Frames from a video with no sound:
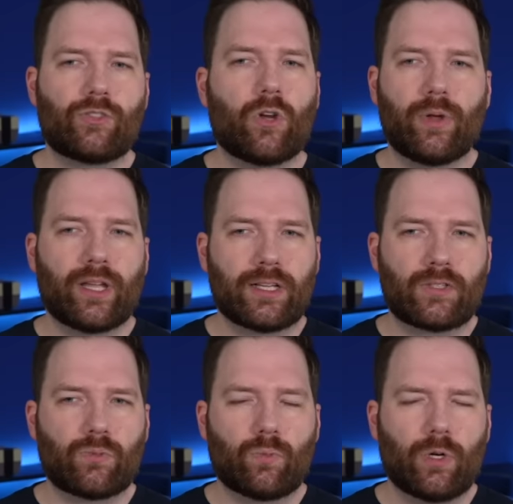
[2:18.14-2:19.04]
showing
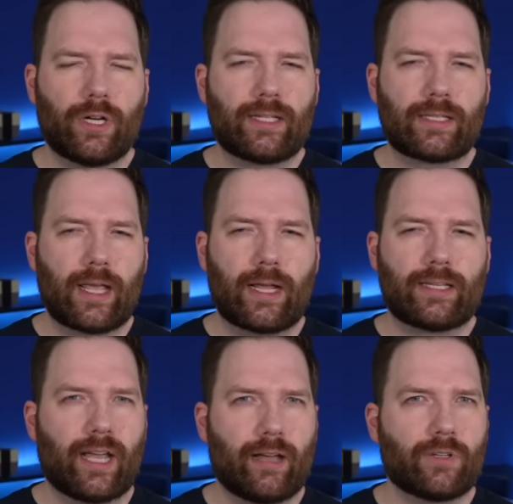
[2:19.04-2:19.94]
us what it's like
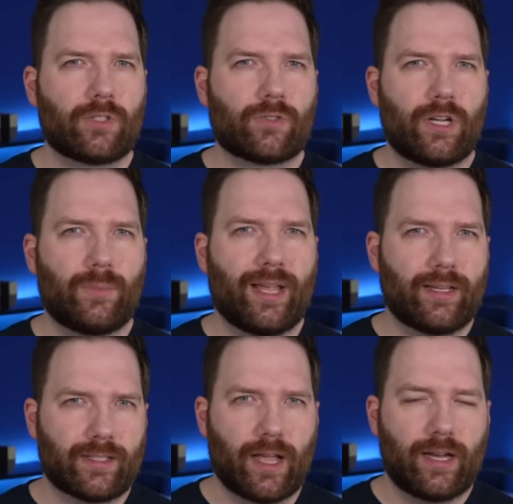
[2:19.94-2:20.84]
to have extreme
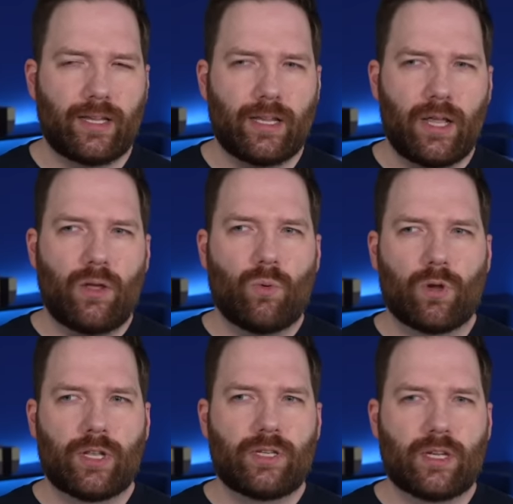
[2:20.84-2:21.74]
anxiety,
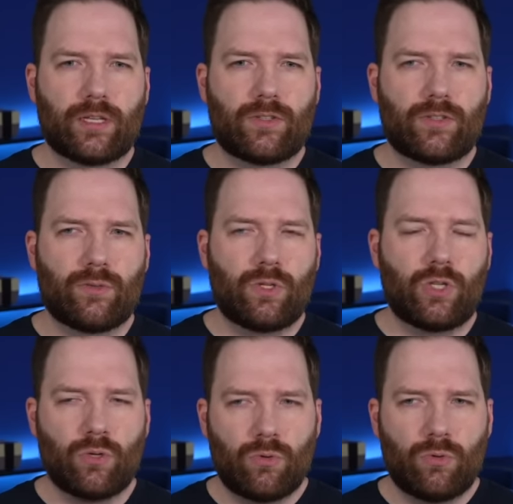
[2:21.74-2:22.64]
what it does to
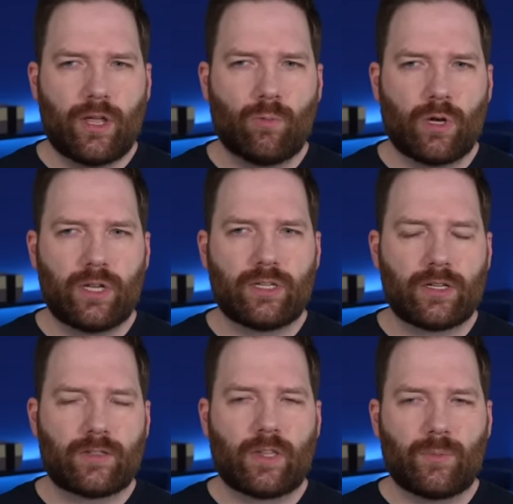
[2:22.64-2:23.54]
you, and what it
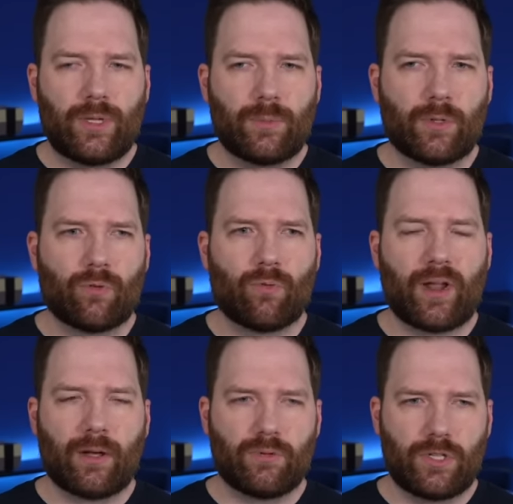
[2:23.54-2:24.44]
does to the people
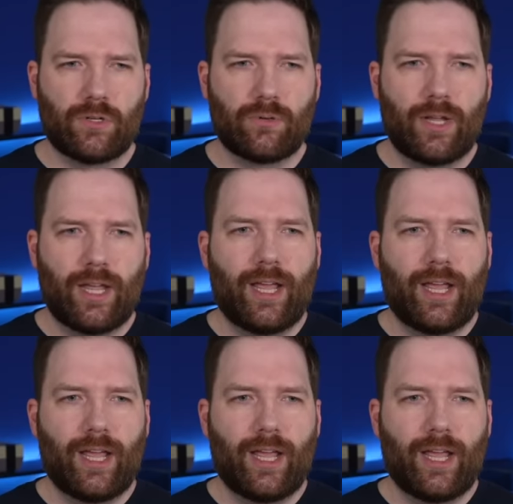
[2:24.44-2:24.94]
around you,